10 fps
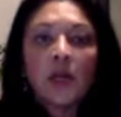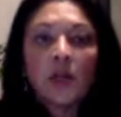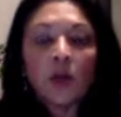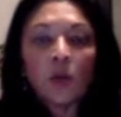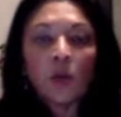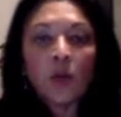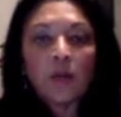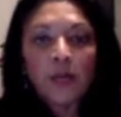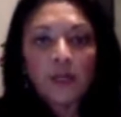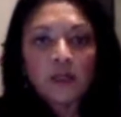what am I
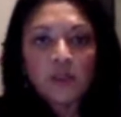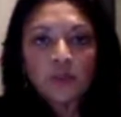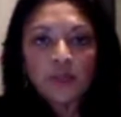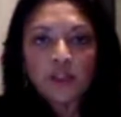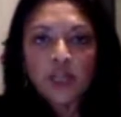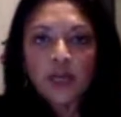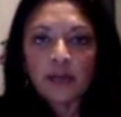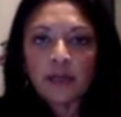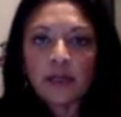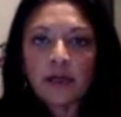going to do about
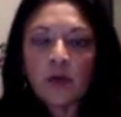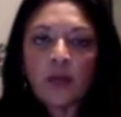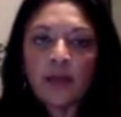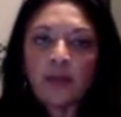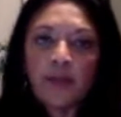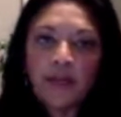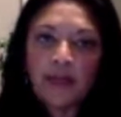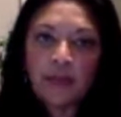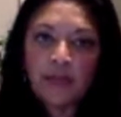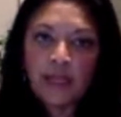childcare when the
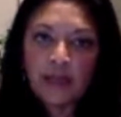pandemic